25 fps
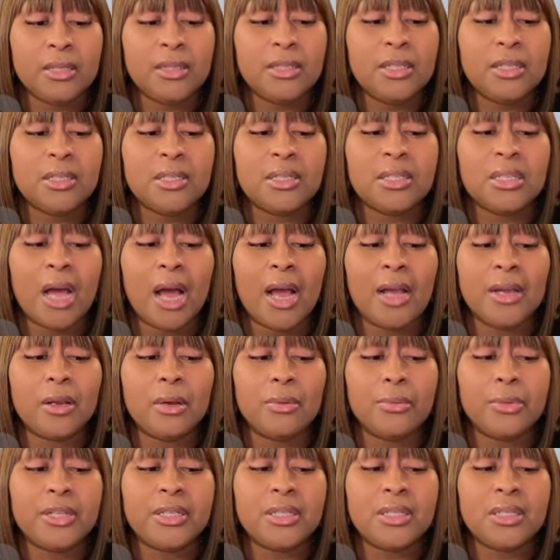
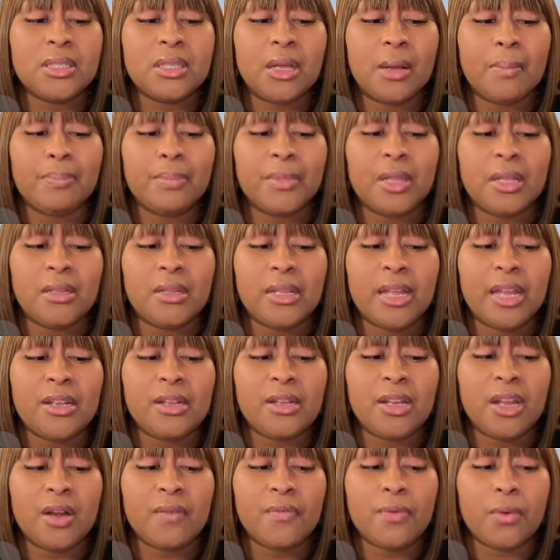Desiring something that
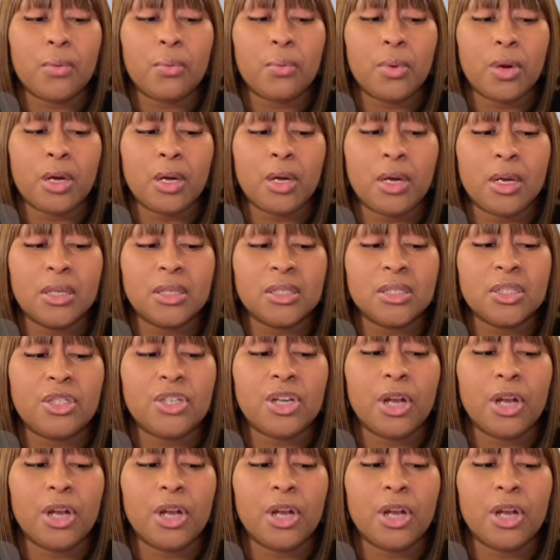never was.